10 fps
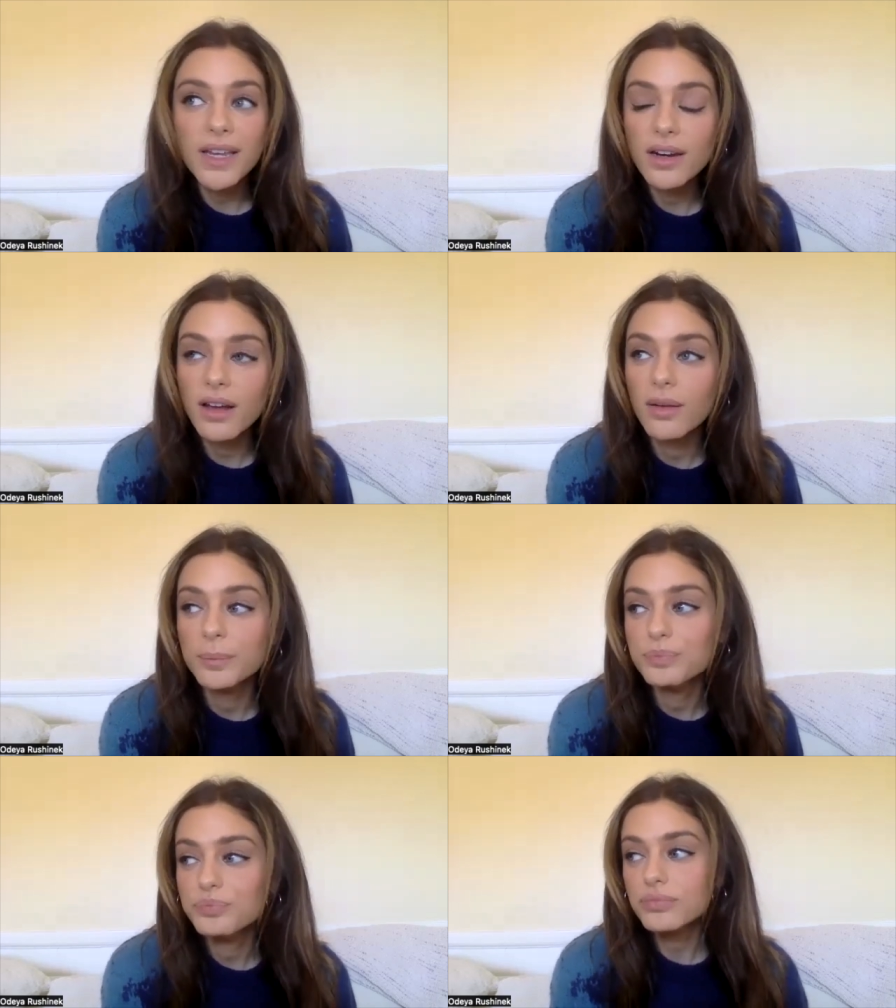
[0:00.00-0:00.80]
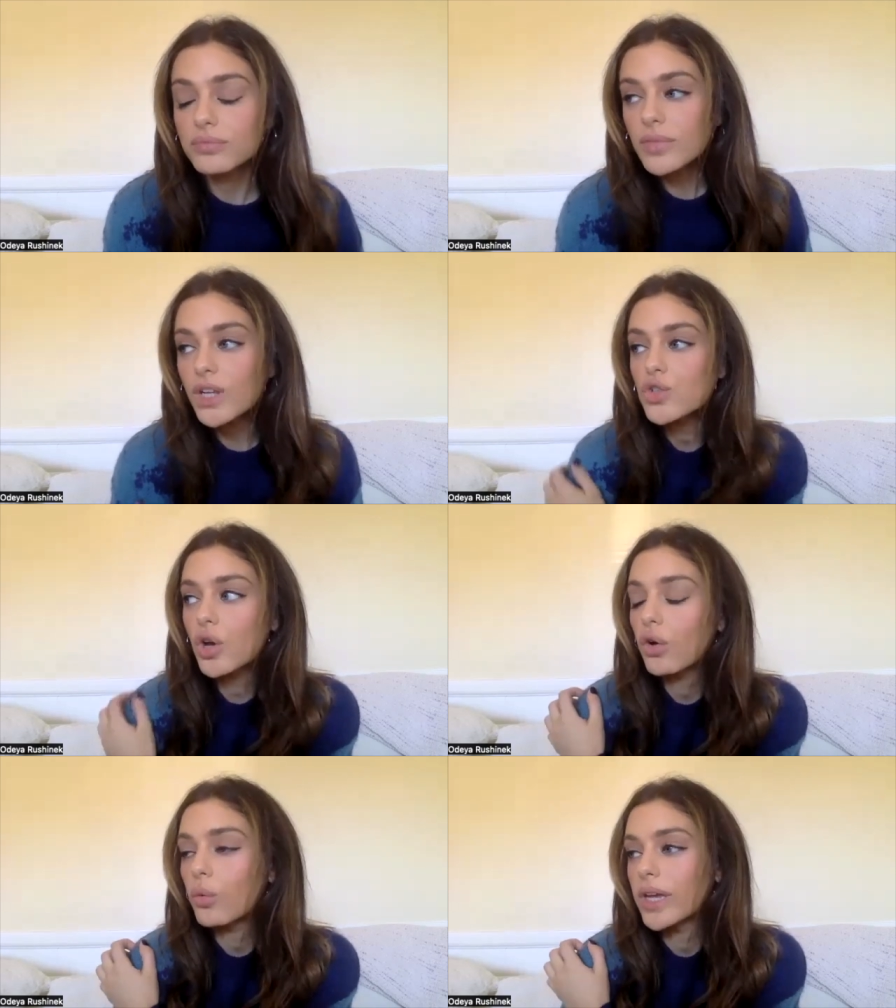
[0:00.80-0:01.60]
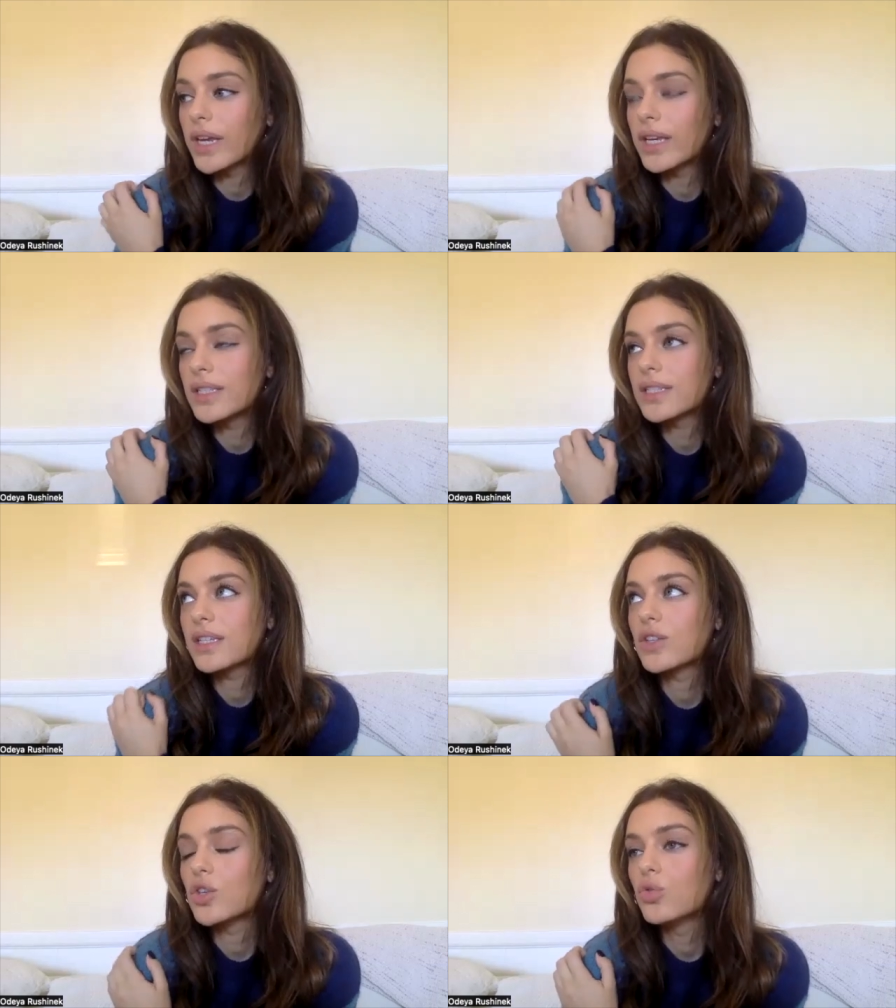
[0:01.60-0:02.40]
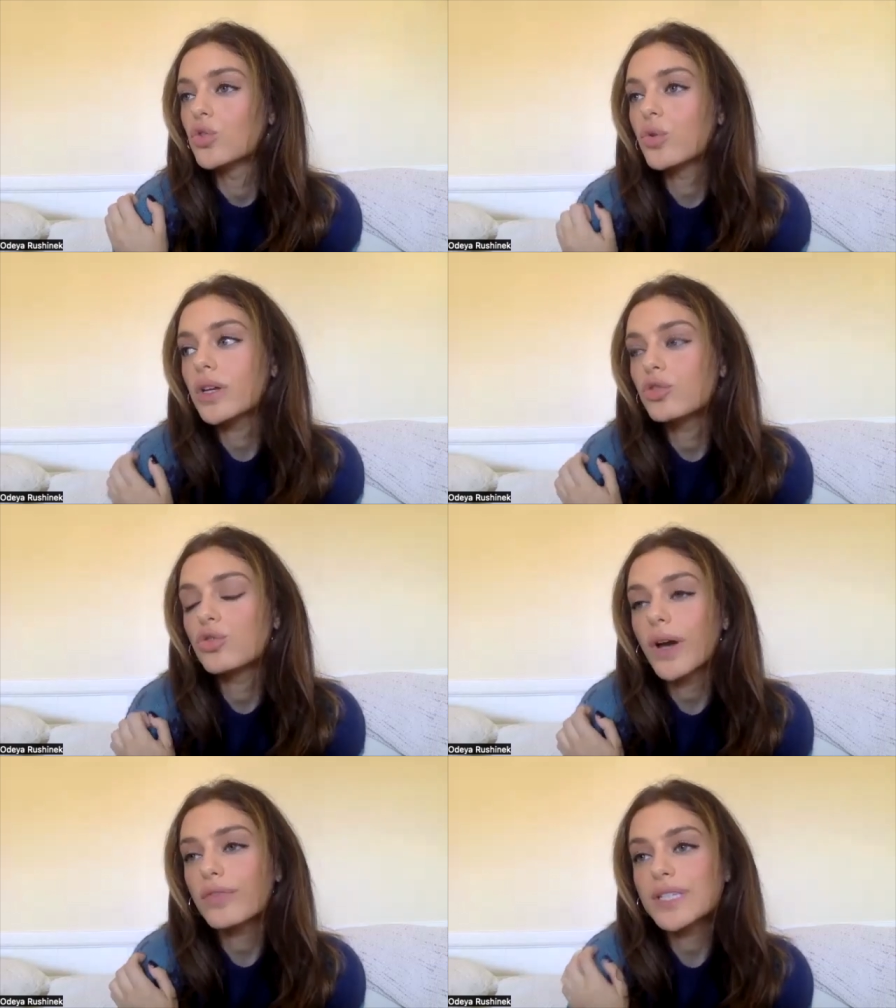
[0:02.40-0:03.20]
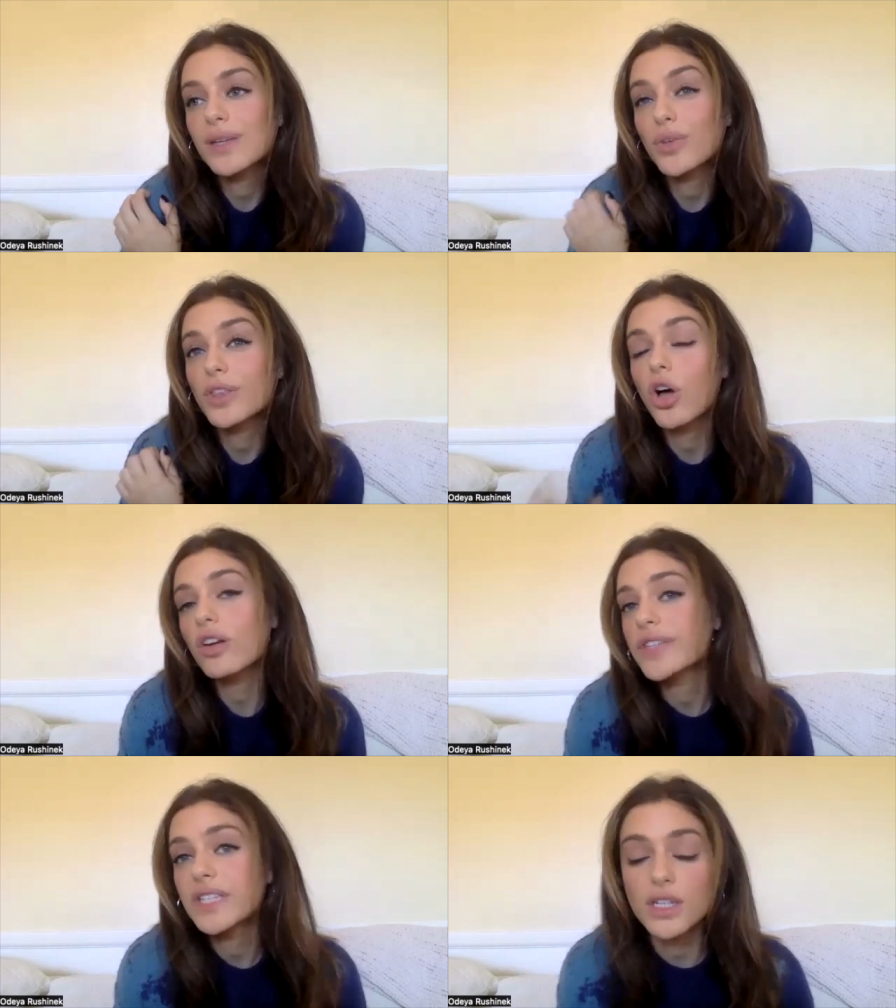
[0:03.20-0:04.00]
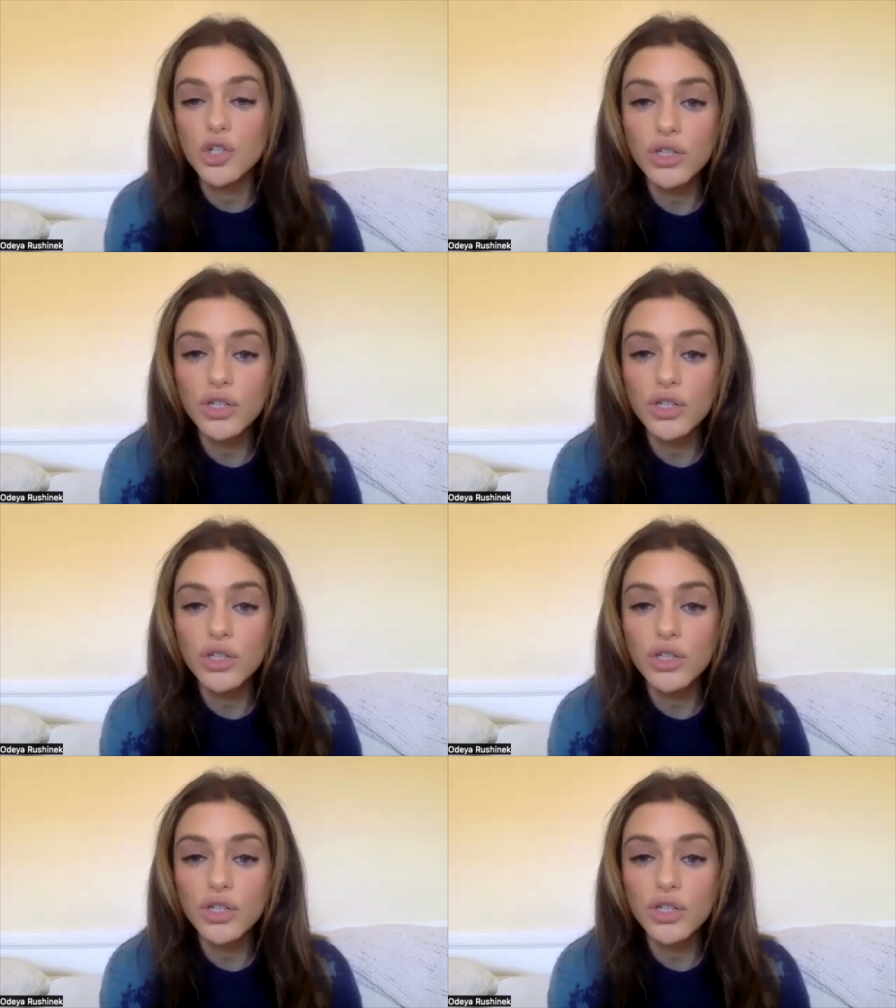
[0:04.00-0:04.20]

Um, so it is you do you do have to sit with a lot of decisions.